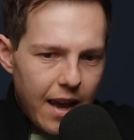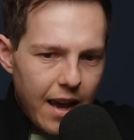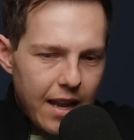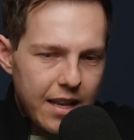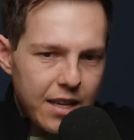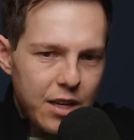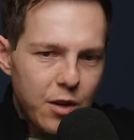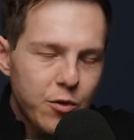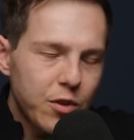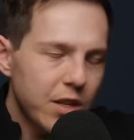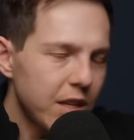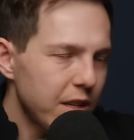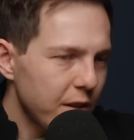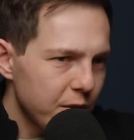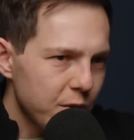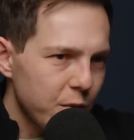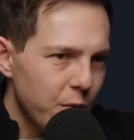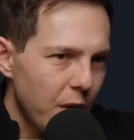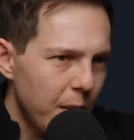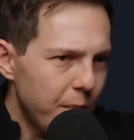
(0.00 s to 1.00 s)
and usually it
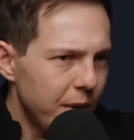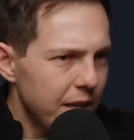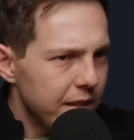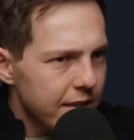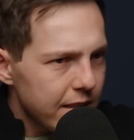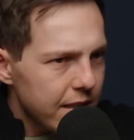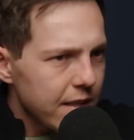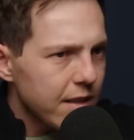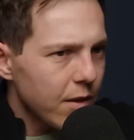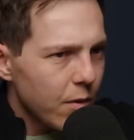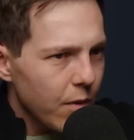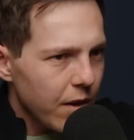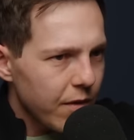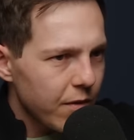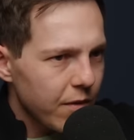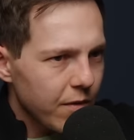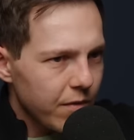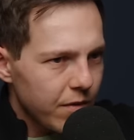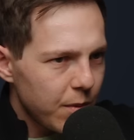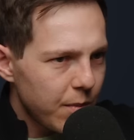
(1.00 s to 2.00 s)
goes away, but it didn't go away
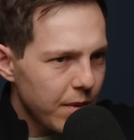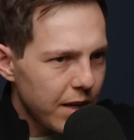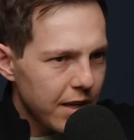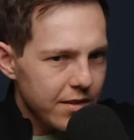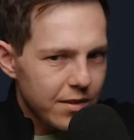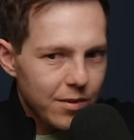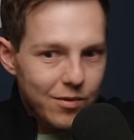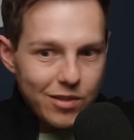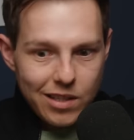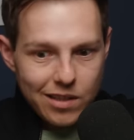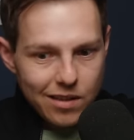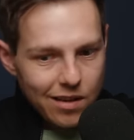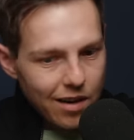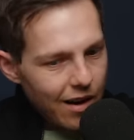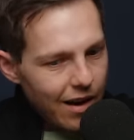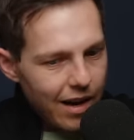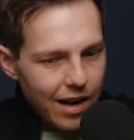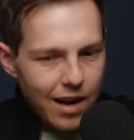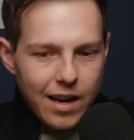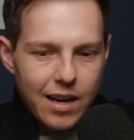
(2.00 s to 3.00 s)
for a few minutes. I was like,
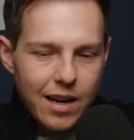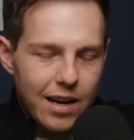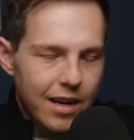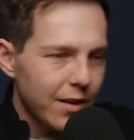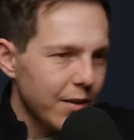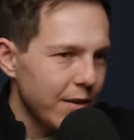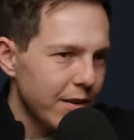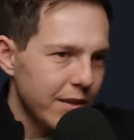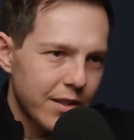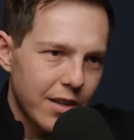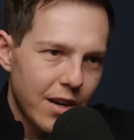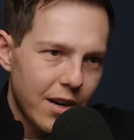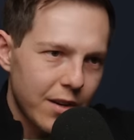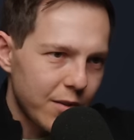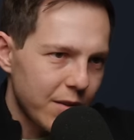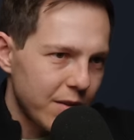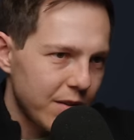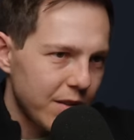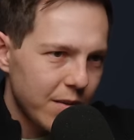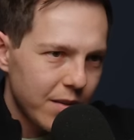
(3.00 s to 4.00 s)
all right, I gotta go to the
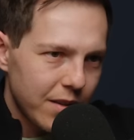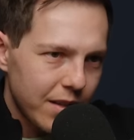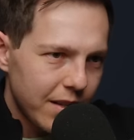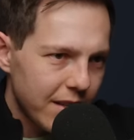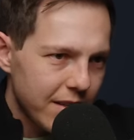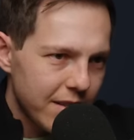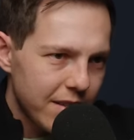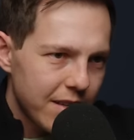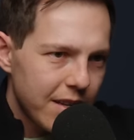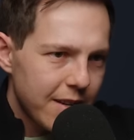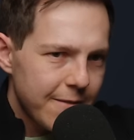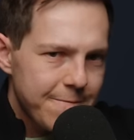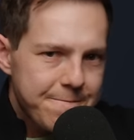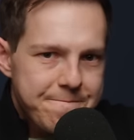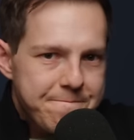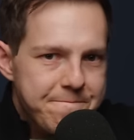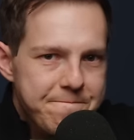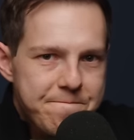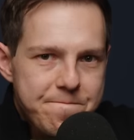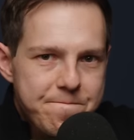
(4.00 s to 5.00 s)
doctor and see what it is
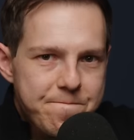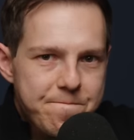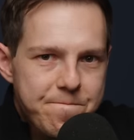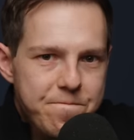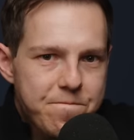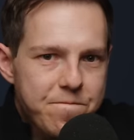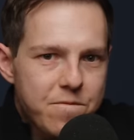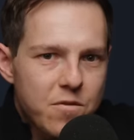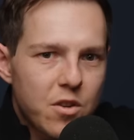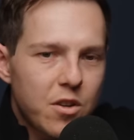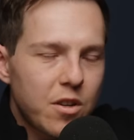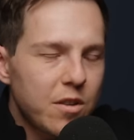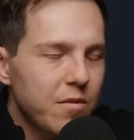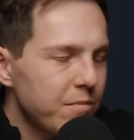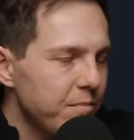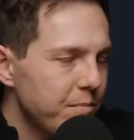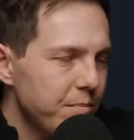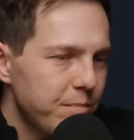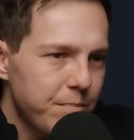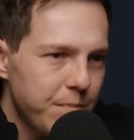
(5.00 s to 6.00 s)

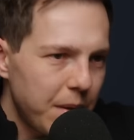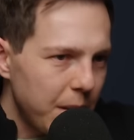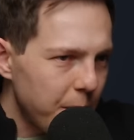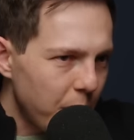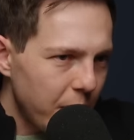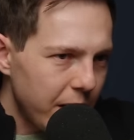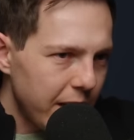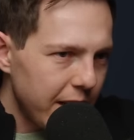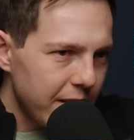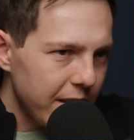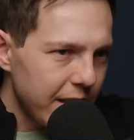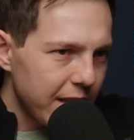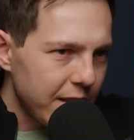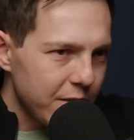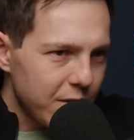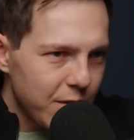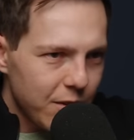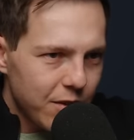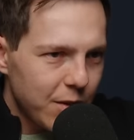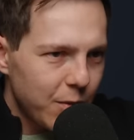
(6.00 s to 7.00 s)
couldn't pinpoint anything, and
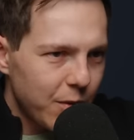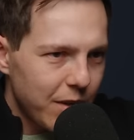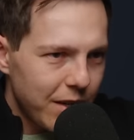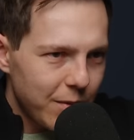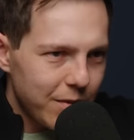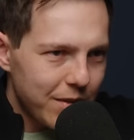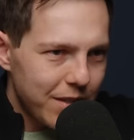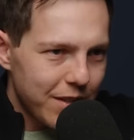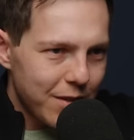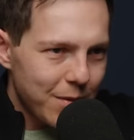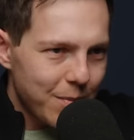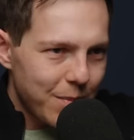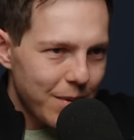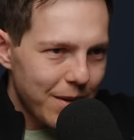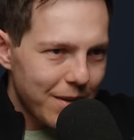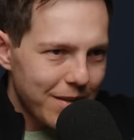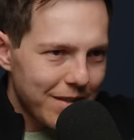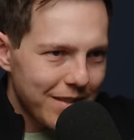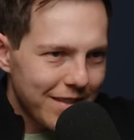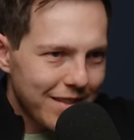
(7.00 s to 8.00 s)
as soon as I went, it
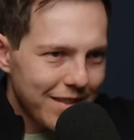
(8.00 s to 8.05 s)
disappeared.